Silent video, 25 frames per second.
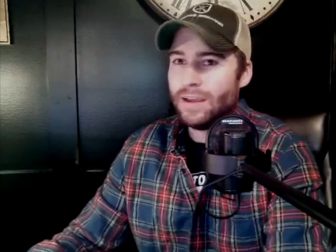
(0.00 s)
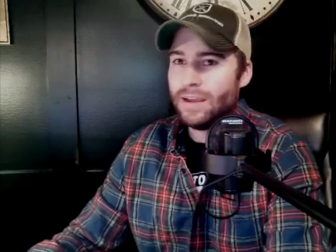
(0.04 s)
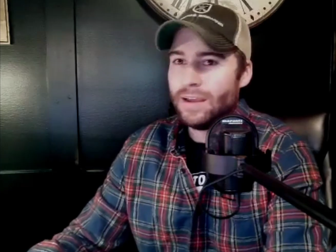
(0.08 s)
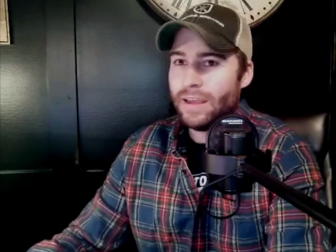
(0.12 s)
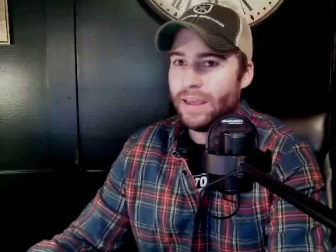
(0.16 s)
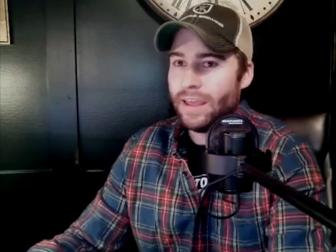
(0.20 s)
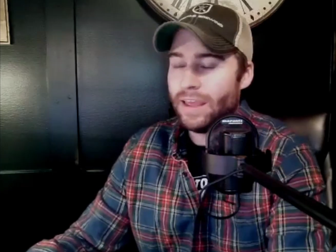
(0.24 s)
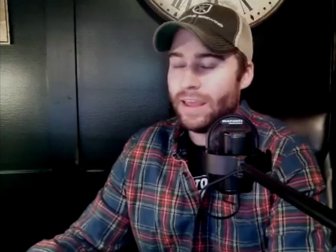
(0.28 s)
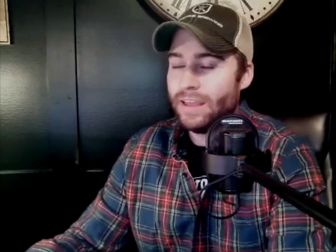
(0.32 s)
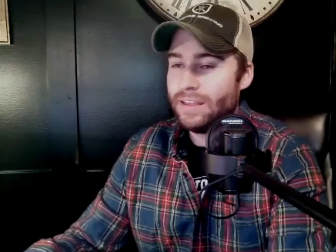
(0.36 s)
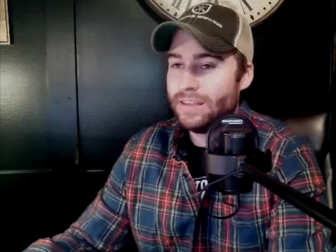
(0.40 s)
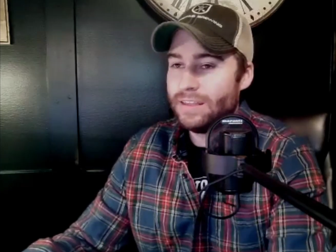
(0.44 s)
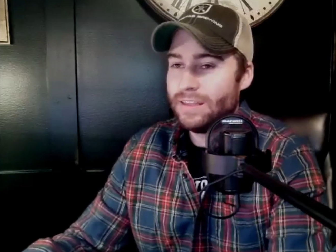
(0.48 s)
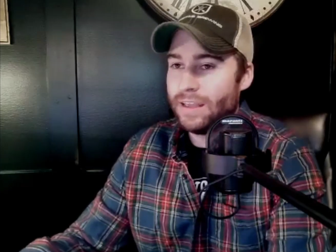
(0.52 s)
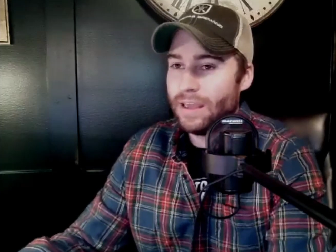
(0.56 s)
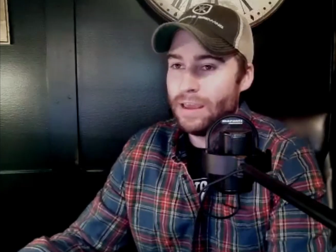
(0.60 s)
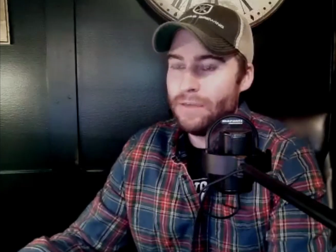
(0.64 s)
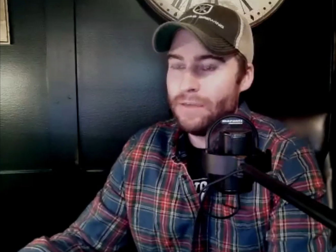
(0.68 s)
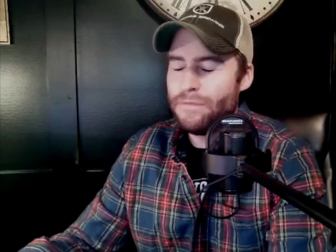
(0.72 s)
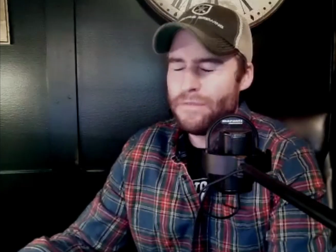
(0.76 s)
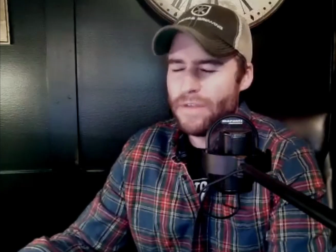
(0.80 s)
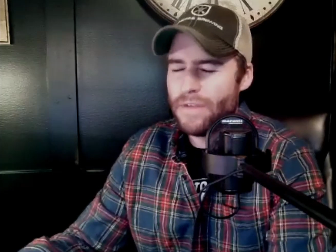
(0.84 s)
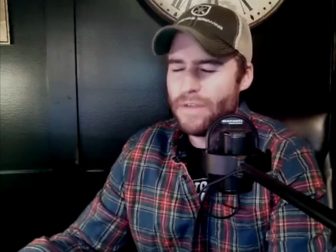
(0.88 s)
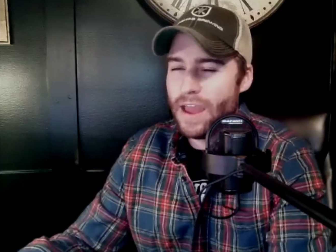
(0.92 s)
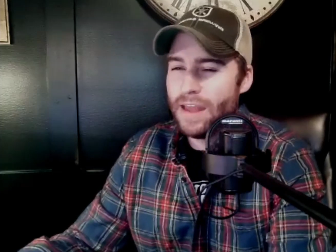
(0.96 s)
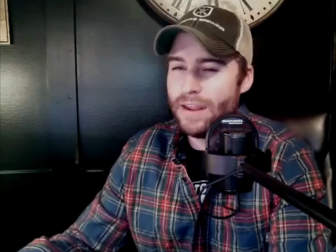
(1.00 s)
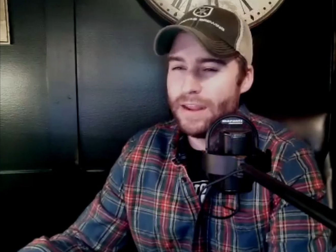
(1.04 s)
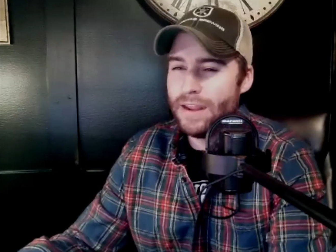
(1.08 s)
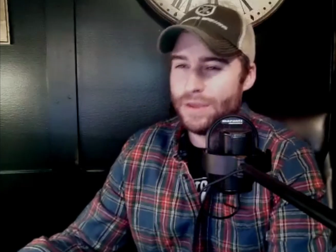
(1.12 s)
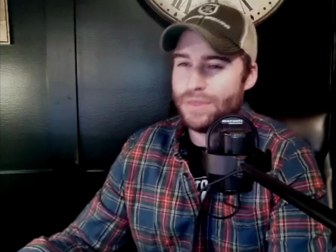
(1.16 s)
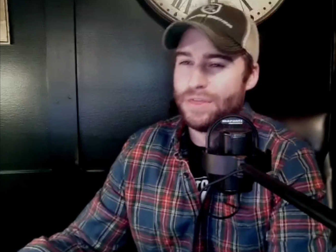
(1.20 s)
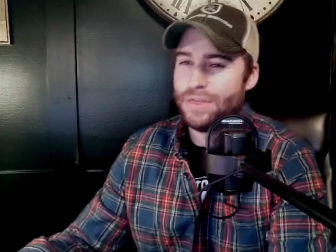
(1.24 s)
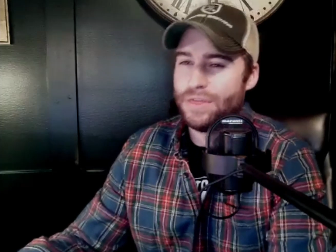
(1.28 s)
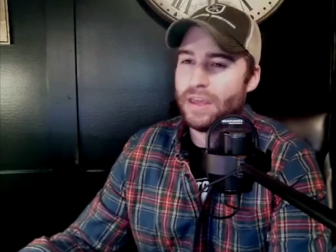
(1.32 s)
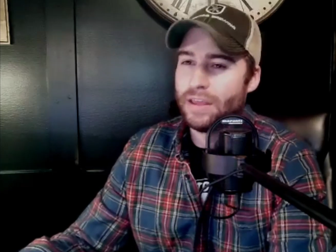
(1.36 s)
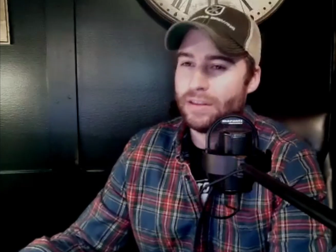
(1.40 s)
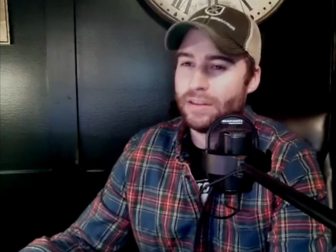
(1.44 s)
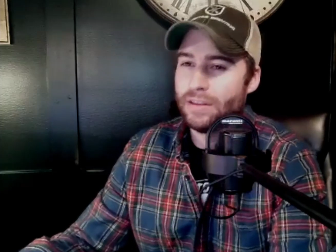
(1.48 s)
if
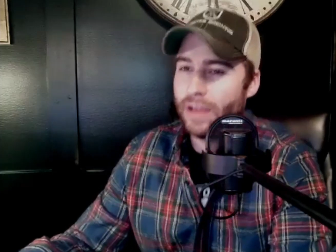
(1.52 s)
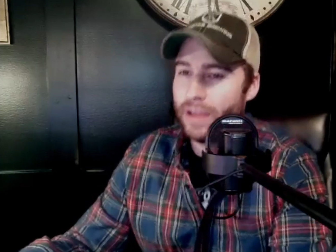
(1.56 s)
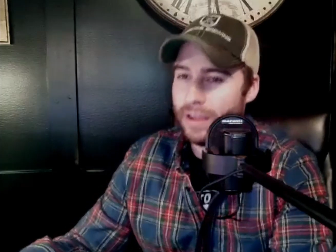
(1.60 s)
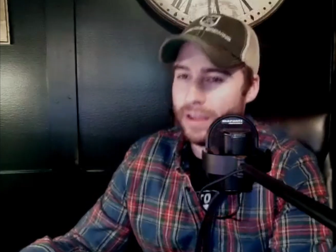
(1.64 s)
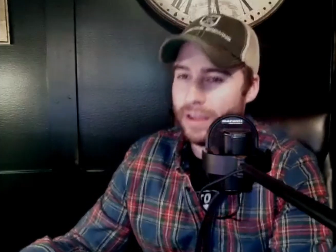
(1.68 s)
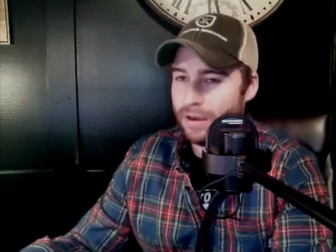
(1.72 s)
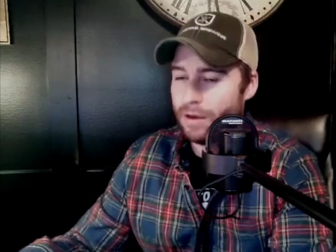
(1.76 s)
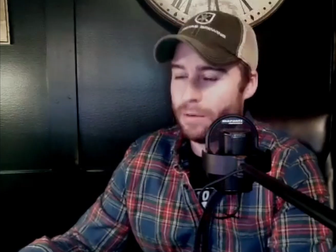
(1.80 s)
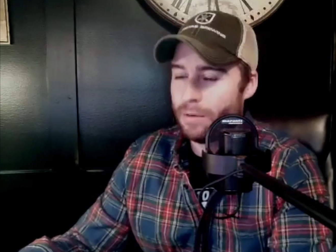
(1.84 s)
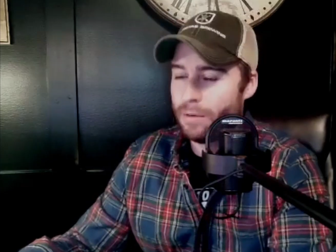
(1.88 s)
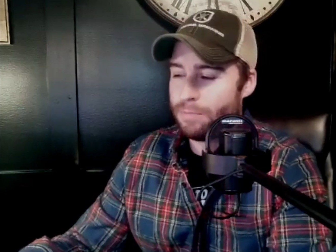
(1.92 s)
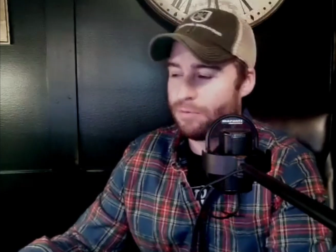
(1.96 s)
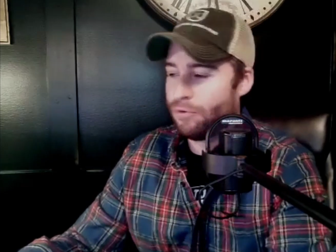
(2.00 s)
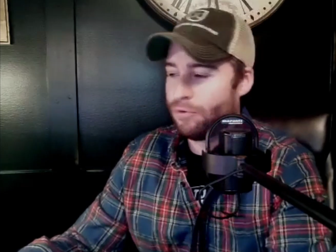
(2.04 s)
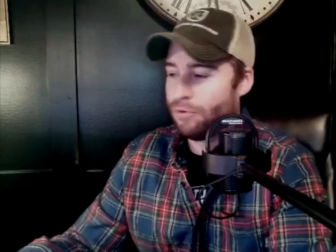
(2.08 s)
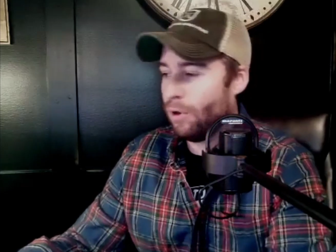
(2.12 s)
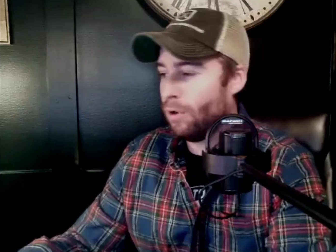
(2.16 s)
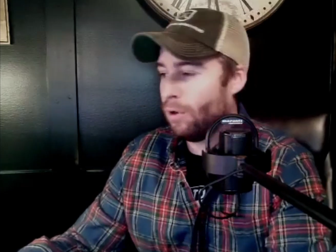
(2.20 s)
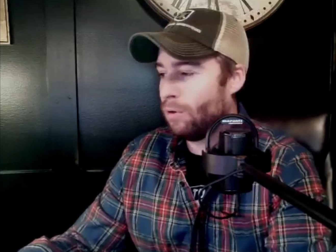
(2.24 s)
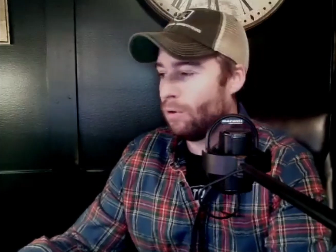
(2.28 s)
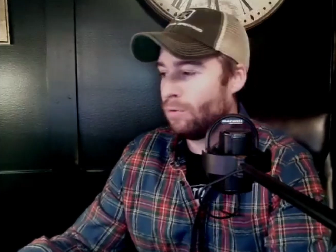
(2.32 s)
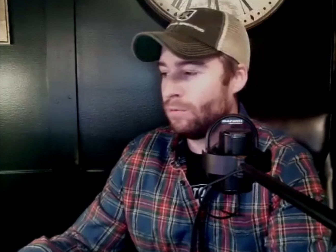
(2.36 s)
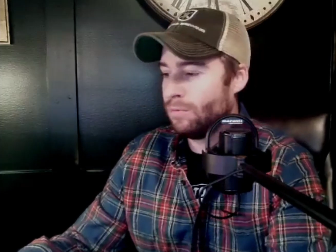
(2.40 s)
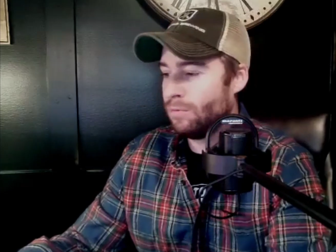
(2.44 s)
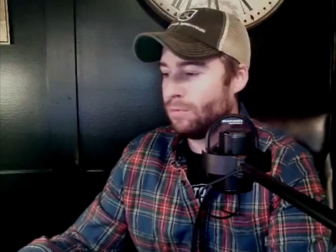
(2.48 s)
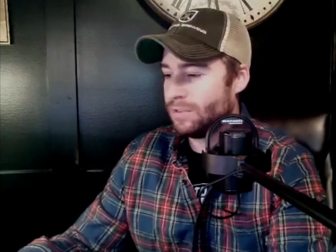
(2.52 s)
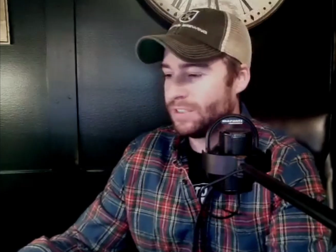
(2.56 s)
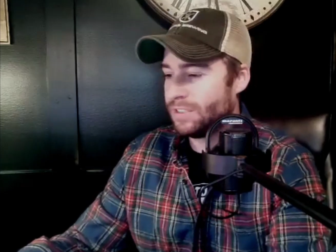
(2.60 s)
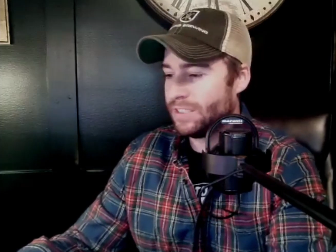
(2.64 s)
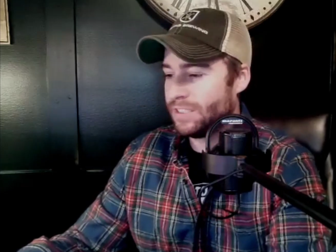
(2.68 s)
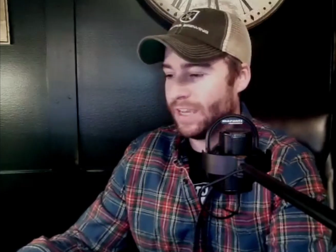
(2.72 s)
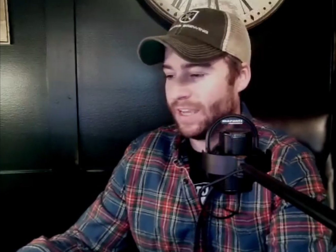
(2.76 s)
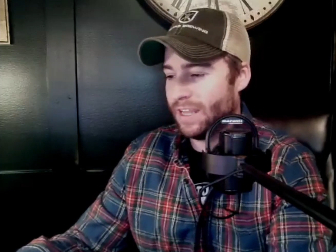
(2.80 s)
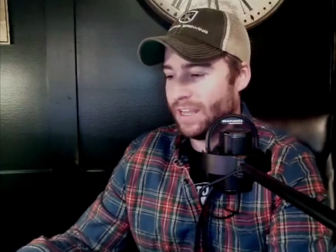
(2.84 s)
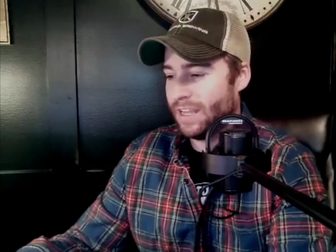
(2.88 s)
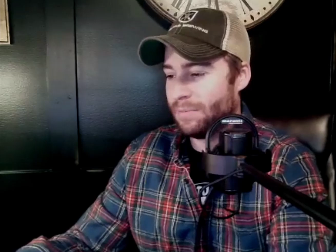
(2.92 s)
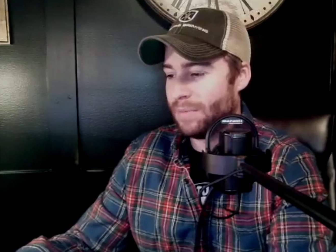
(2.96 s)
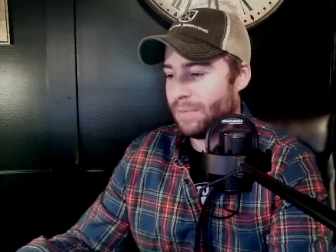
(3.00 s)
anything, like, a pro
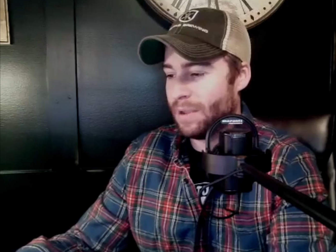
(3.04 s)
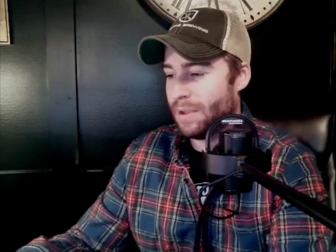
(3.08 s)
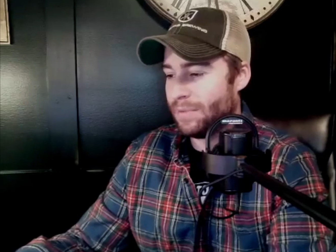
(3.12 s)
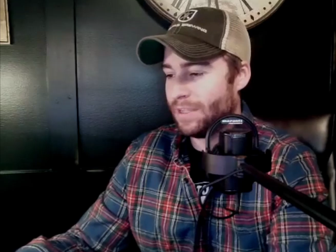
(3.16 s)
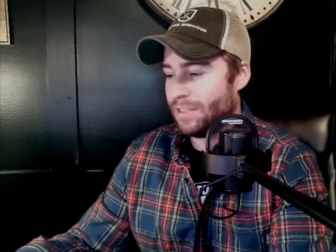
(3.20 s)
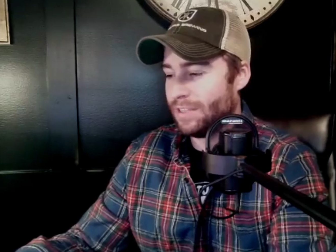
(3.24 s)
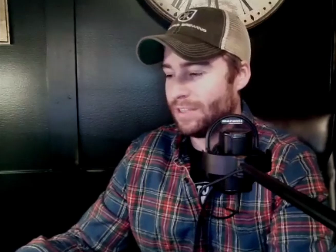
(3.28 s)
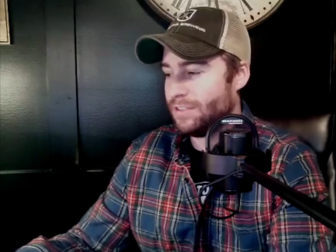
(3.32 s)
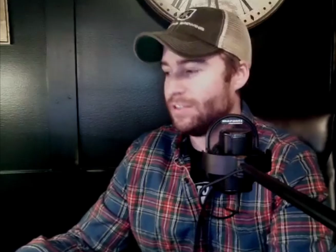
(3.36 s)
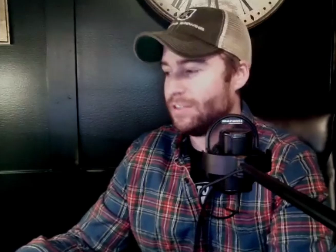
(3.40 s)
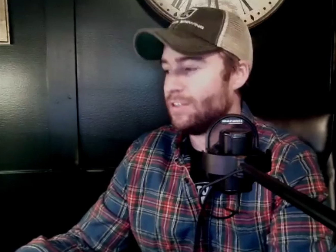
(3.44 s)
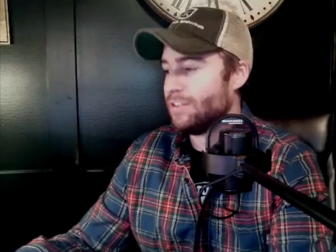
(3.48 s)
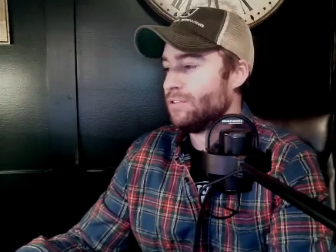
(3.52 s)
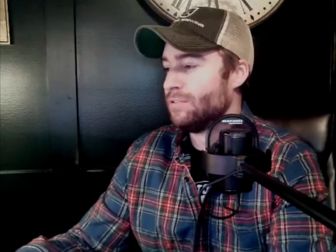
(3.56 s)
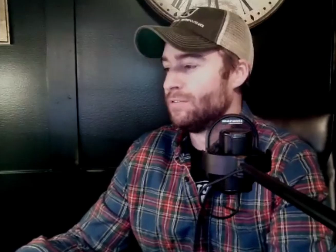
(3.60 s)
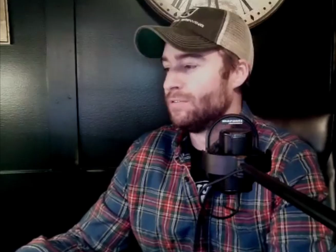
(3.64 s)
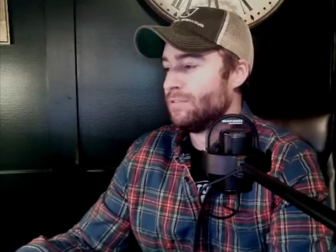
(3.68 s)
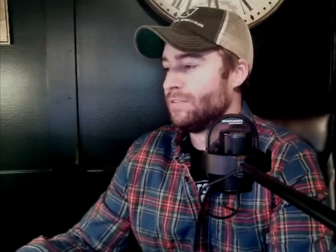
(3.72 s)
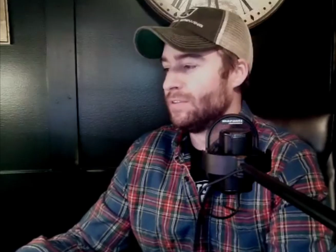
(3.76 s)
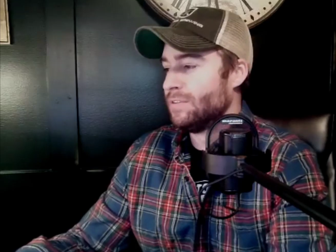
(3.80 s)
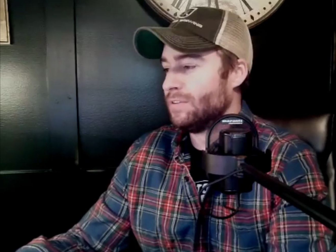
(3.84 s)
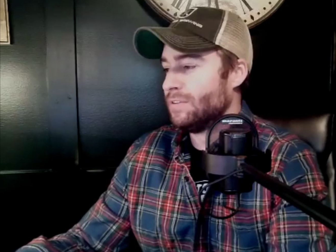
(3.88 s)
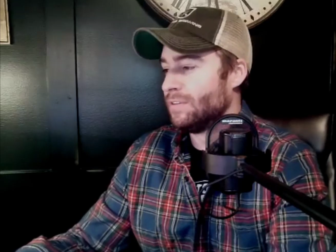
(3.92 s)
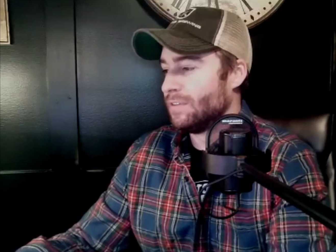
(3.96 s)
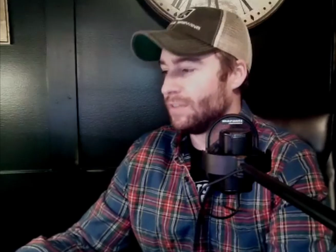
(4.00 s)
Second Amendment dude